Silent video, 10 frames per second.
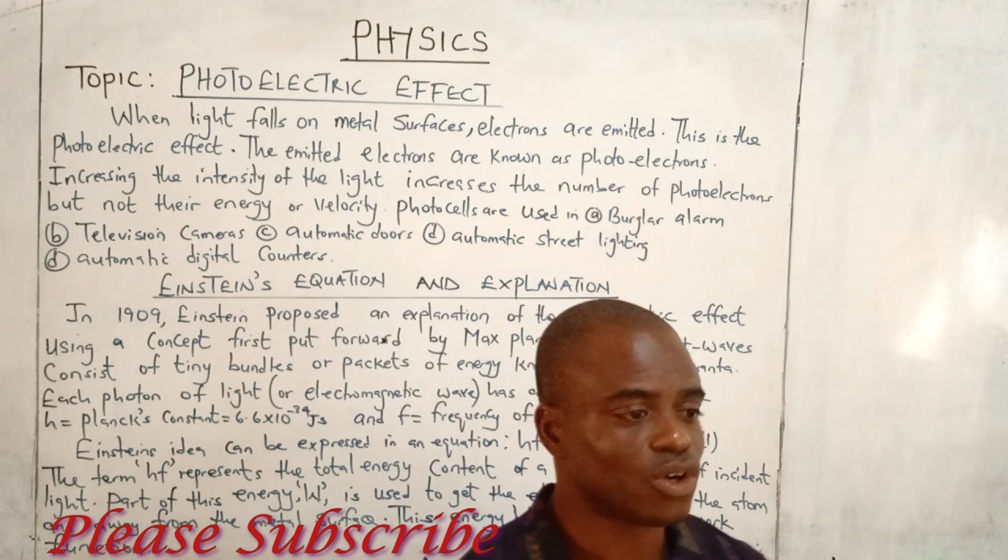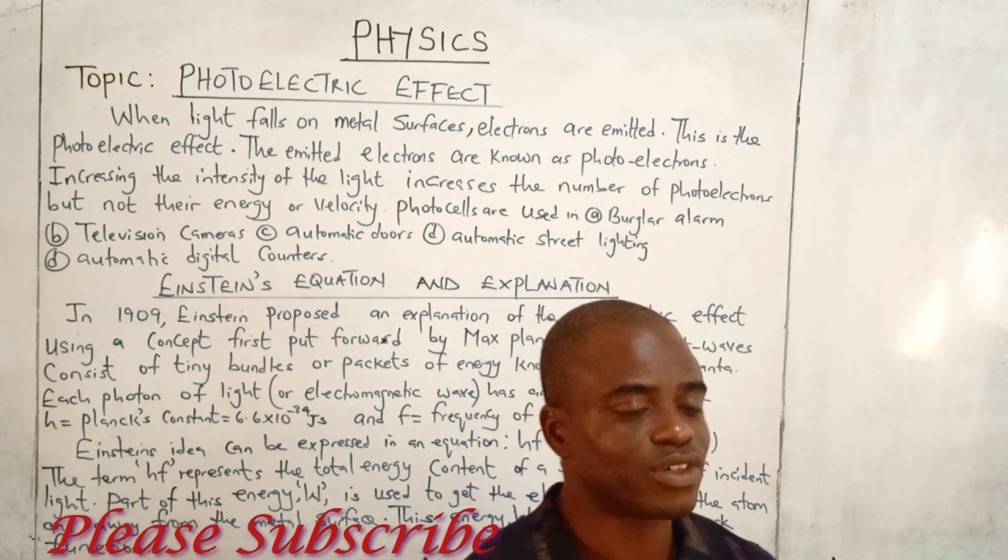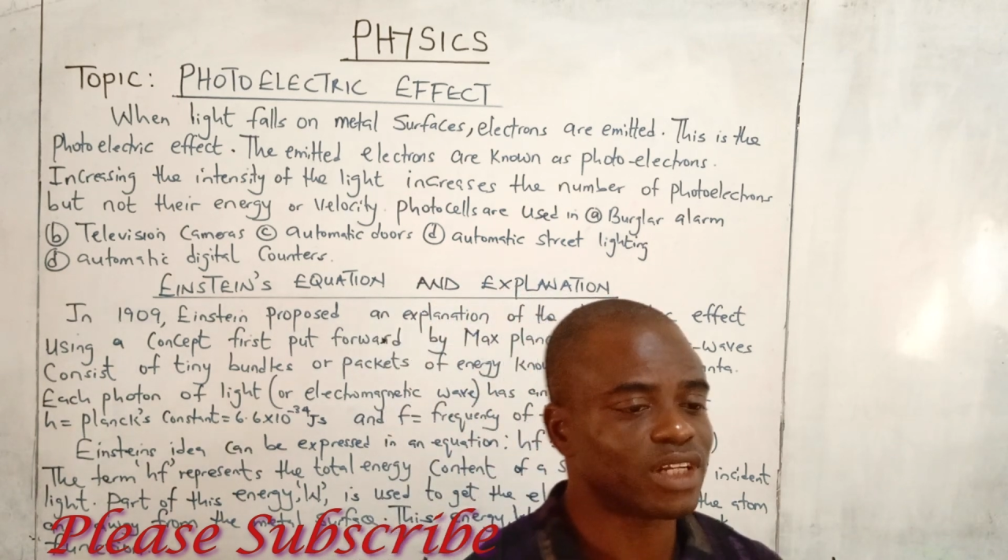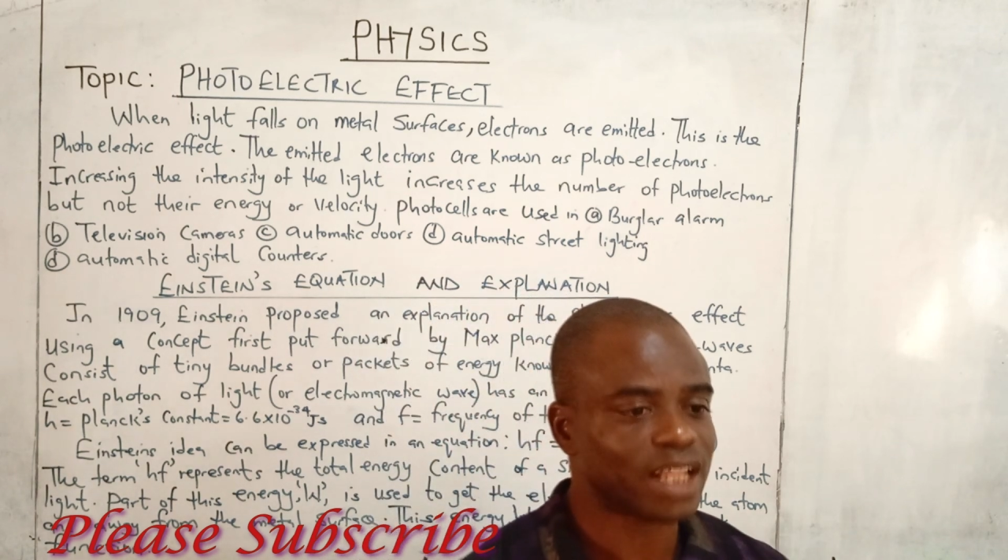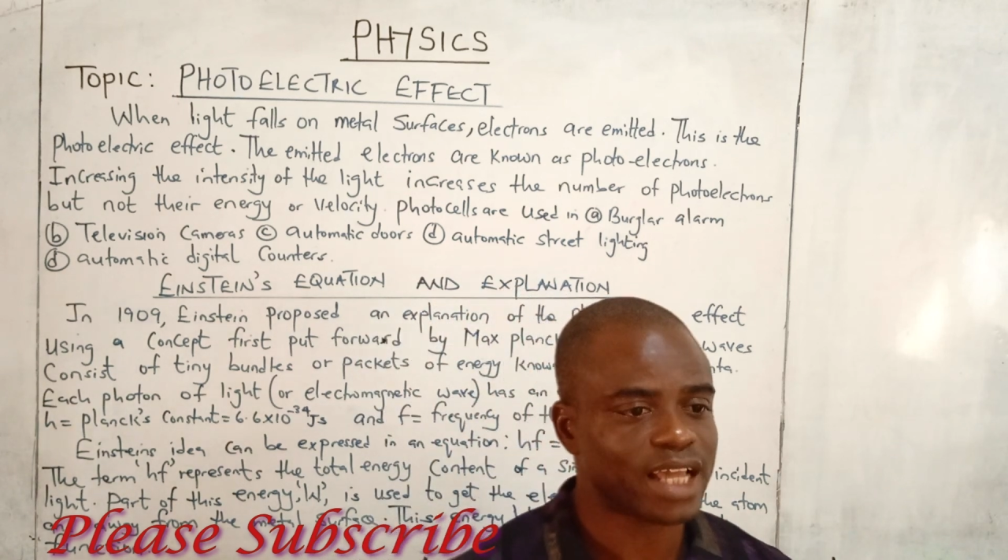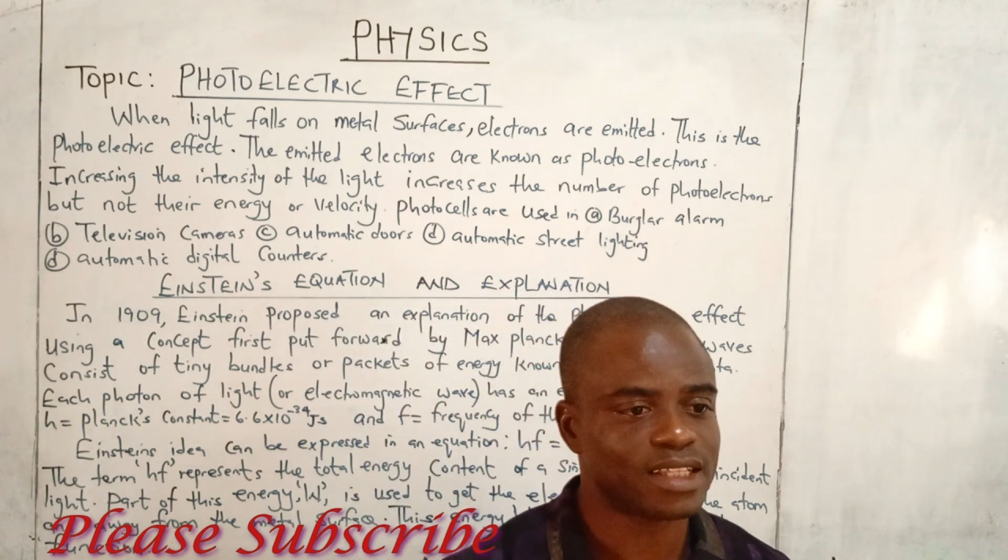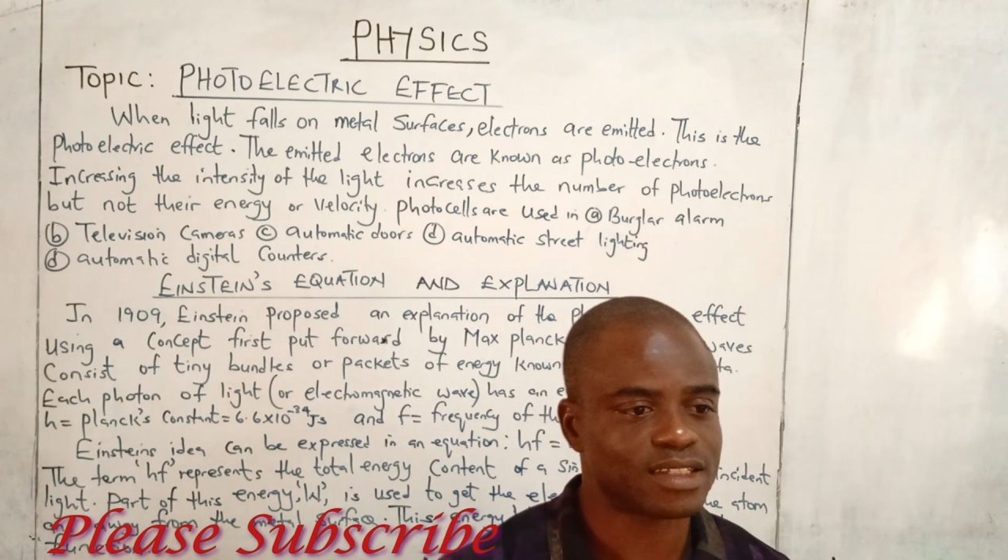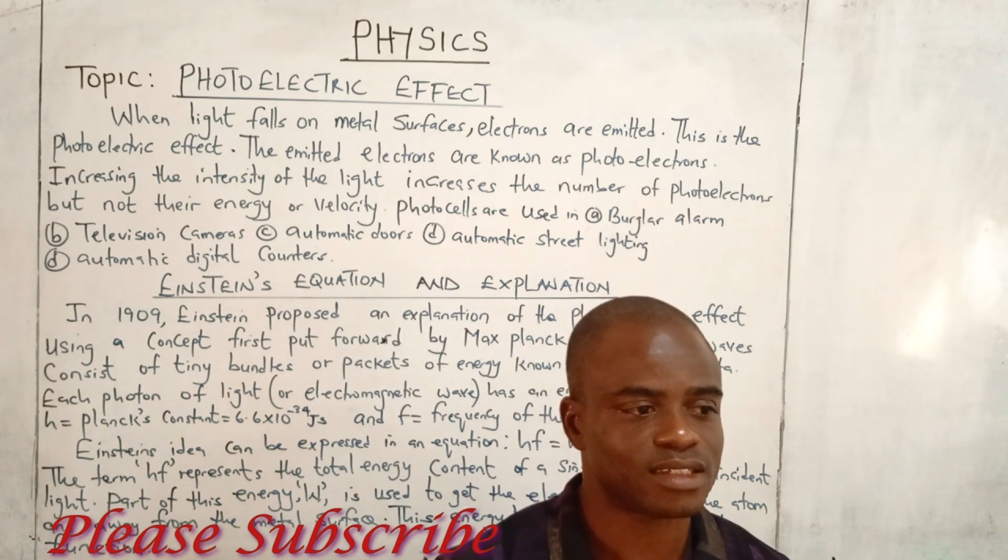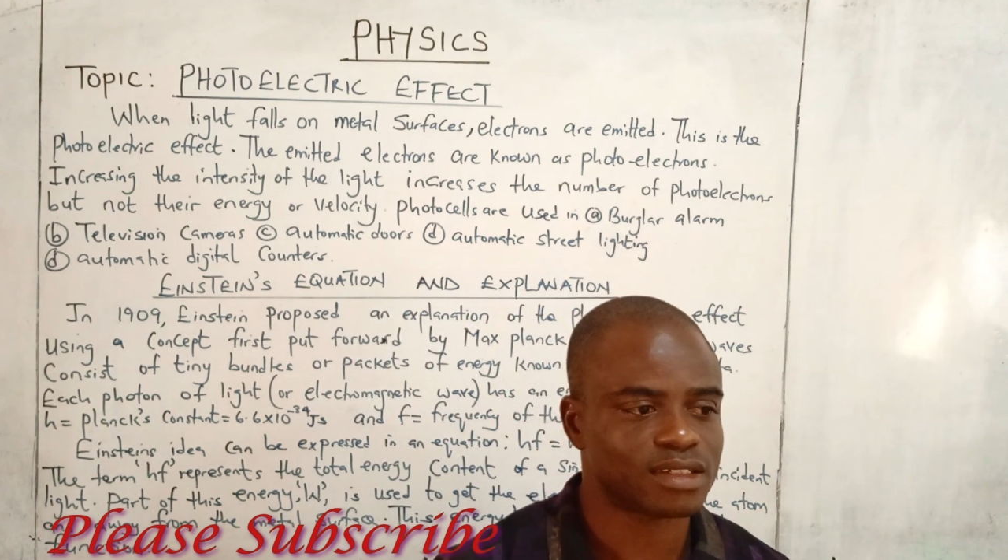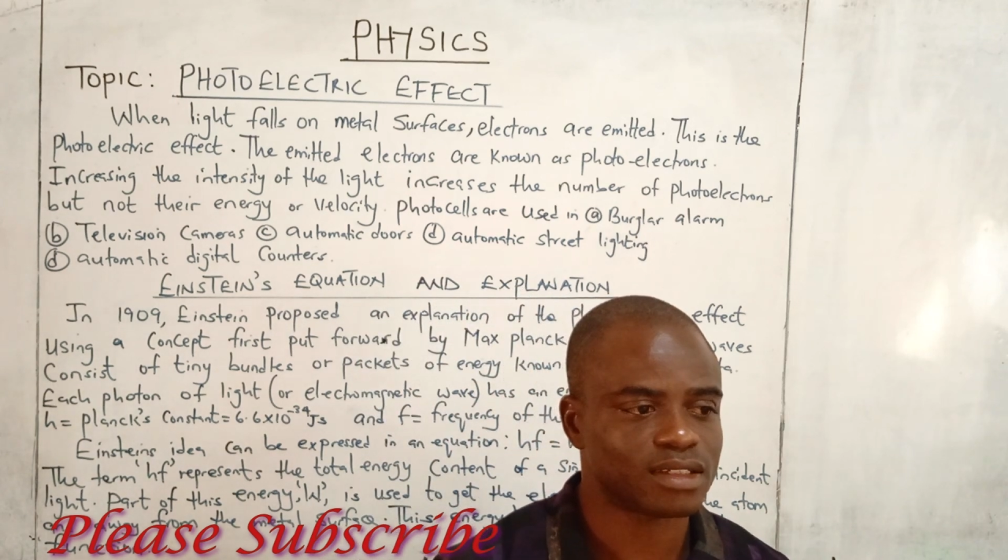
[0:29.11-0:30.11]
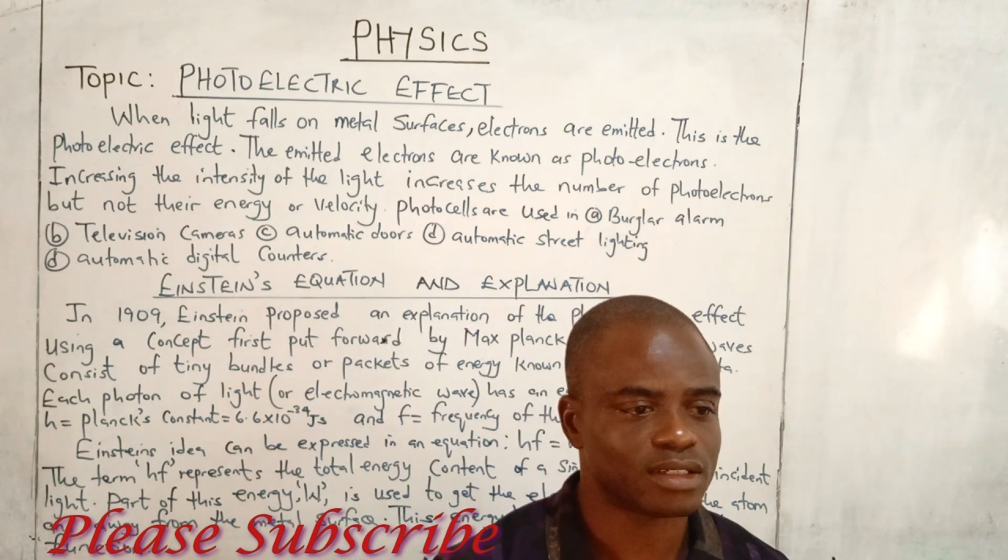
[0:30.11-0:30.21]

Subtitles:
of the light